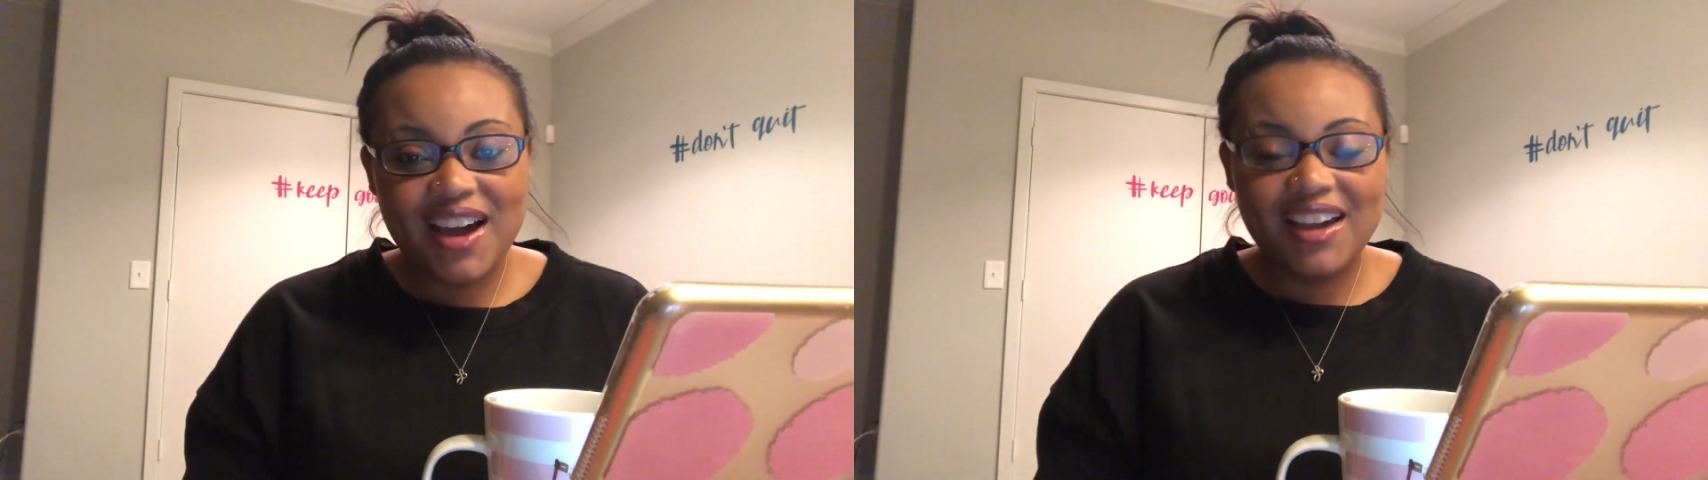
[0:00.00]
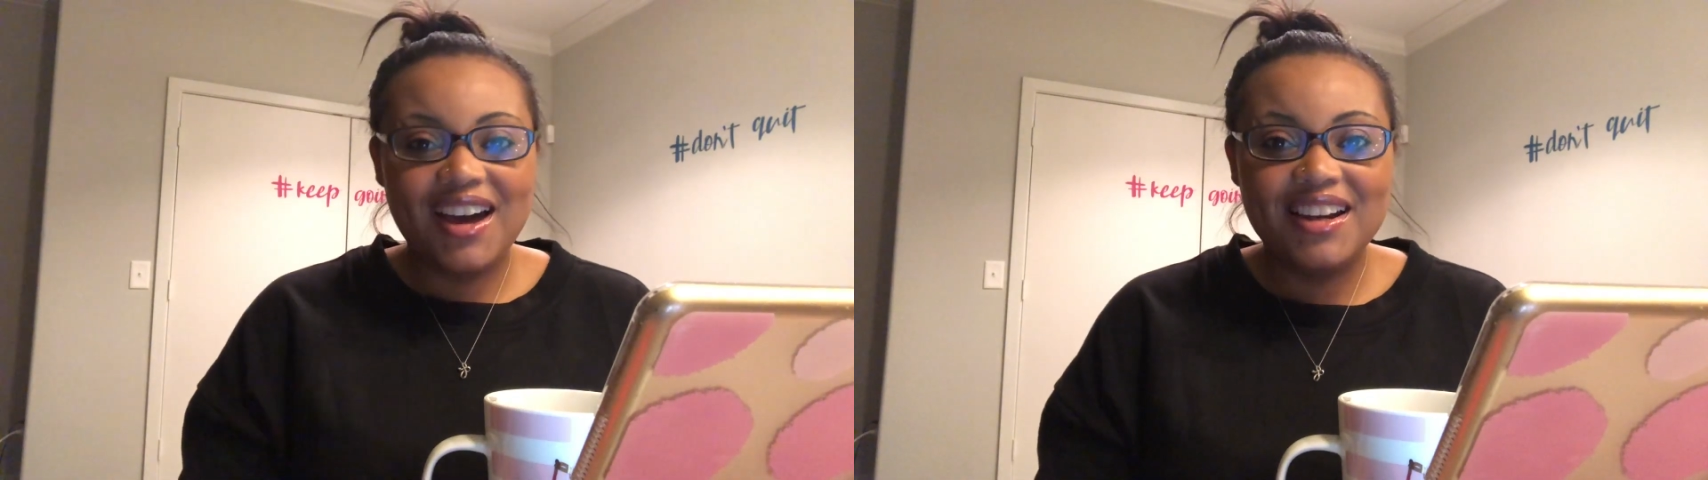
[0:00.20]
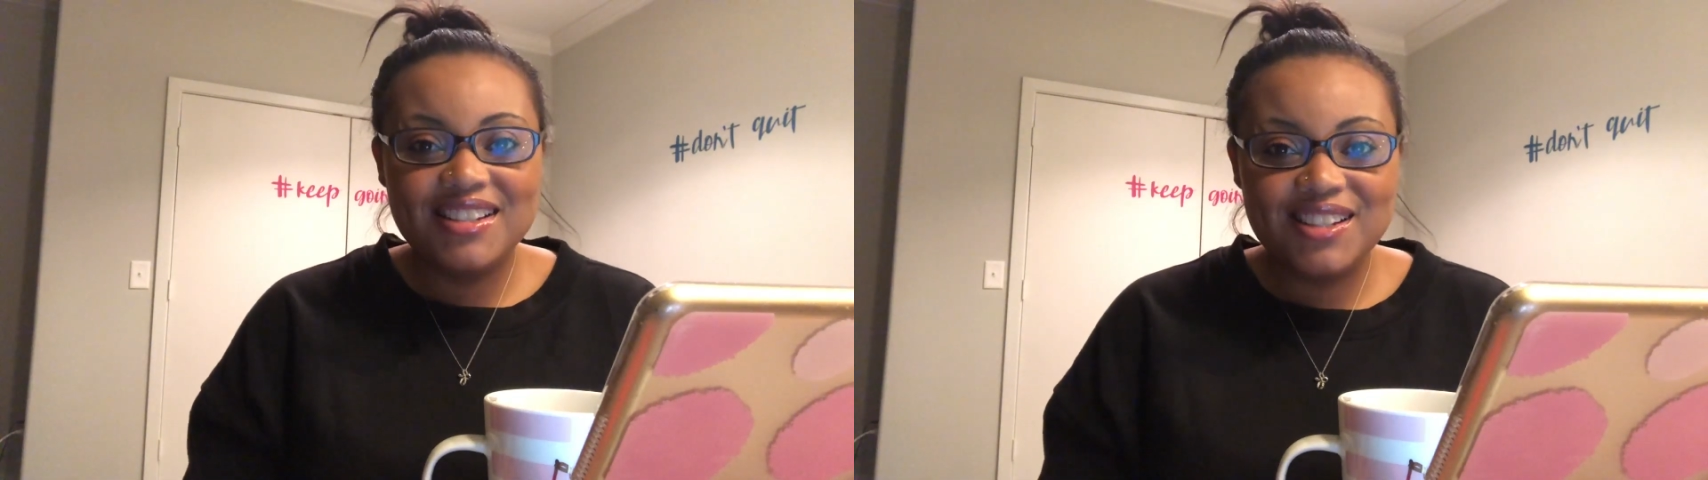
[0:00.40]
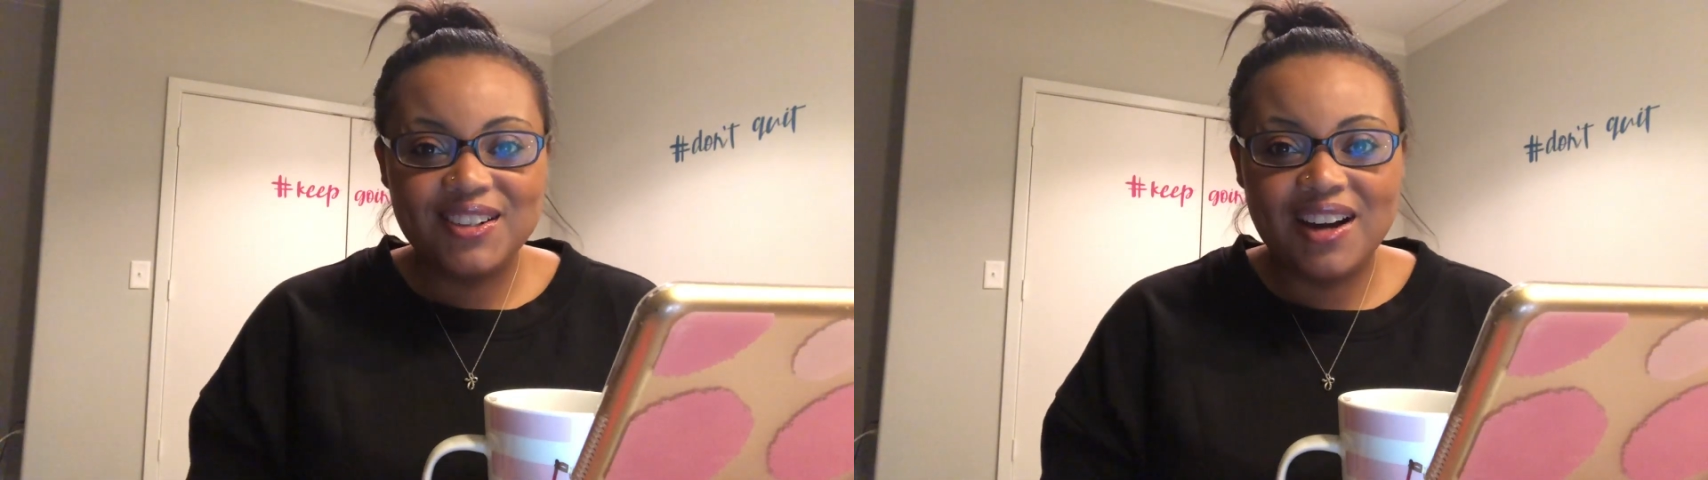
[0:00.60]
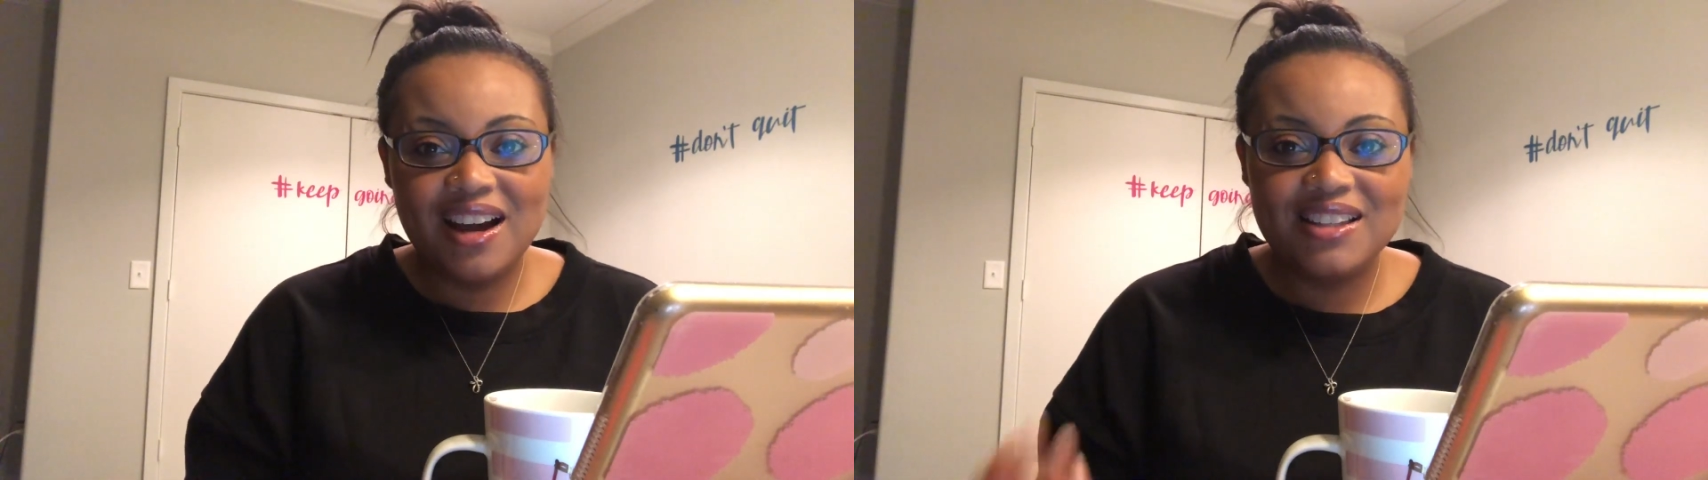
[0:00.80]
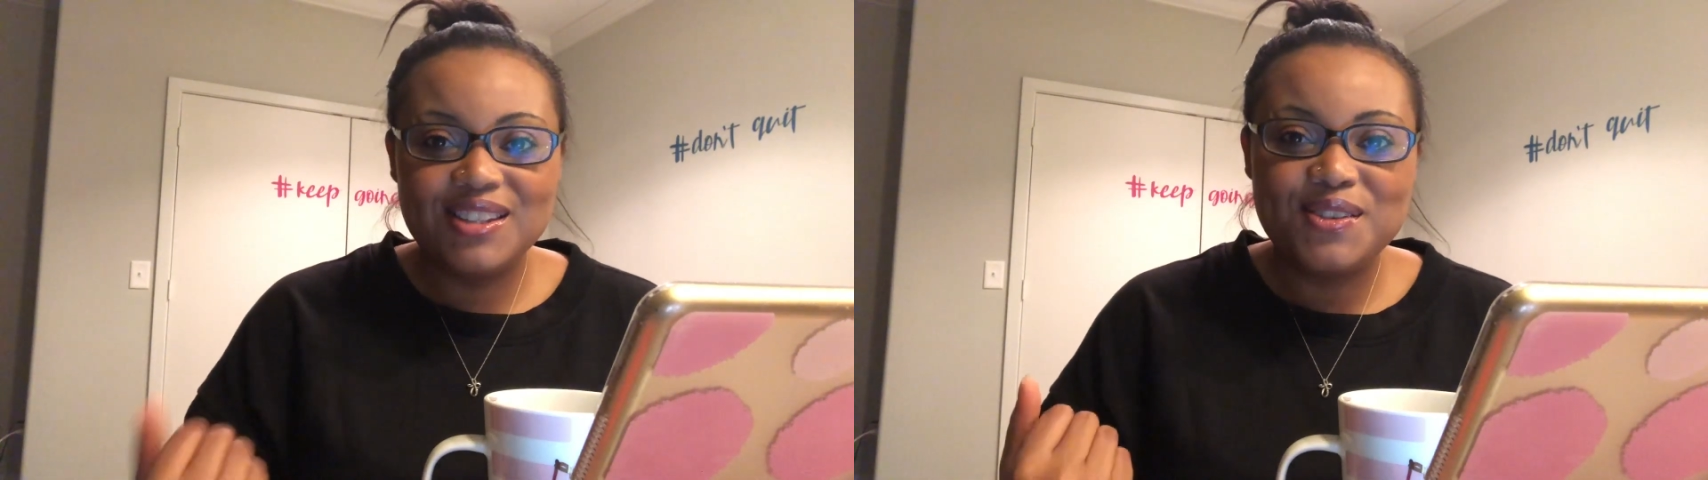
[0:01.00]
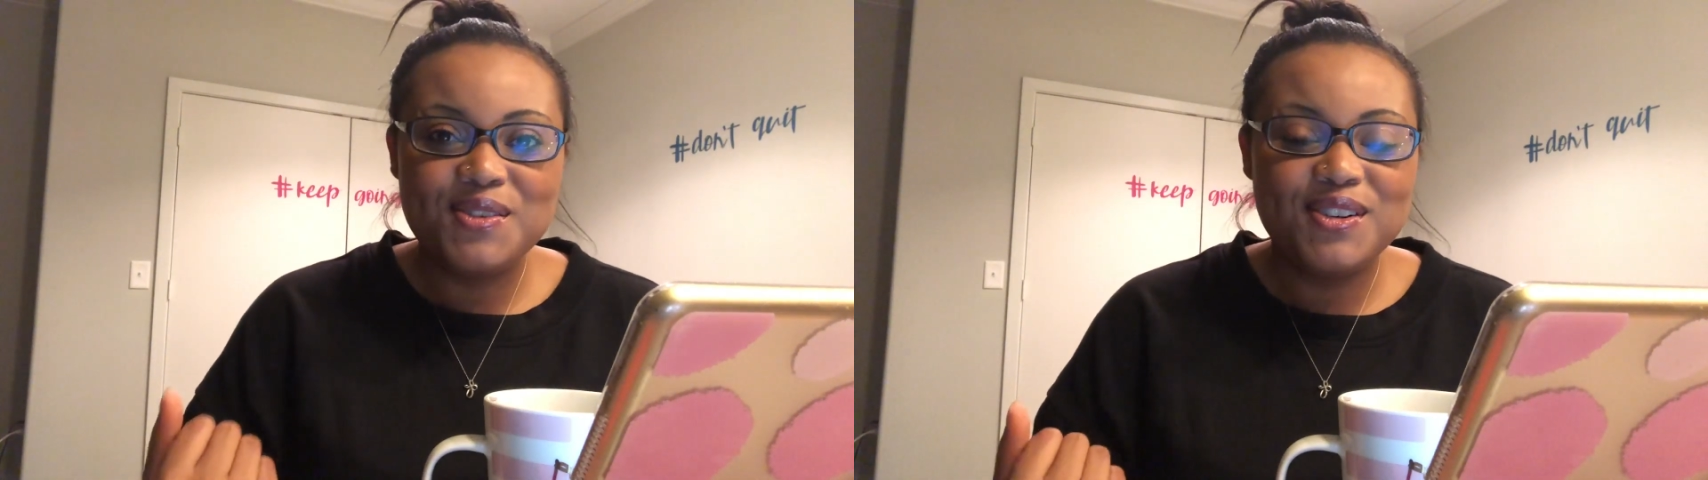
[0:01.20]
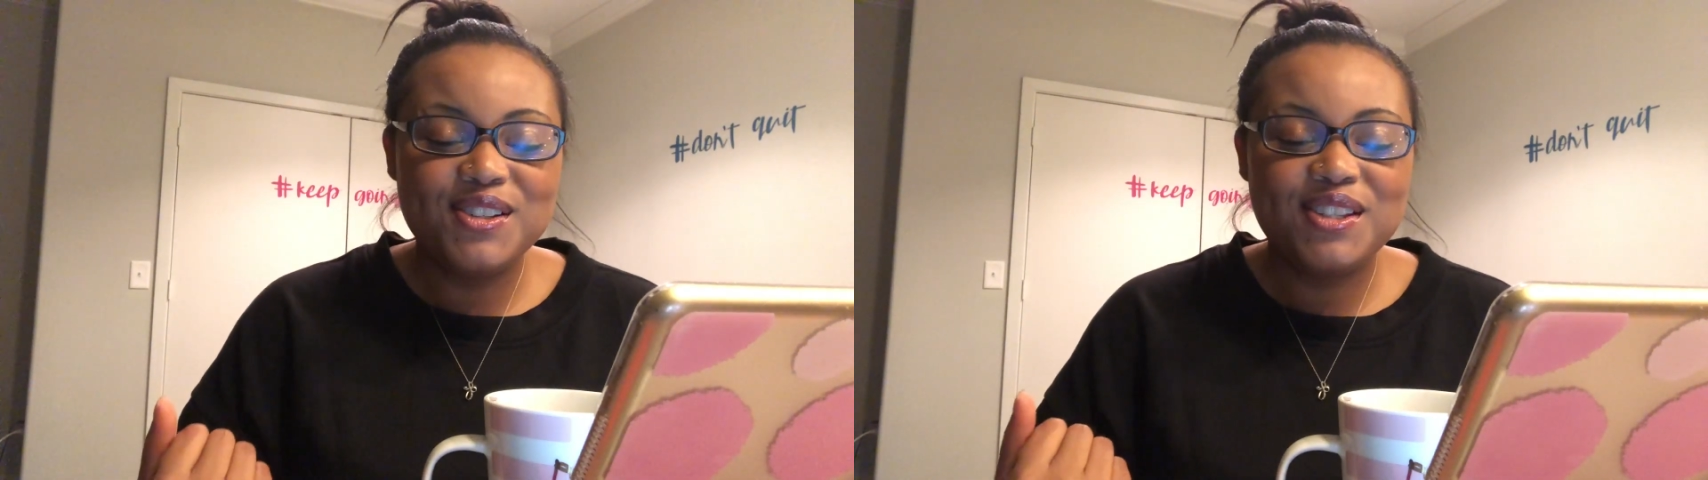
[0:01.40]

I got into grad school,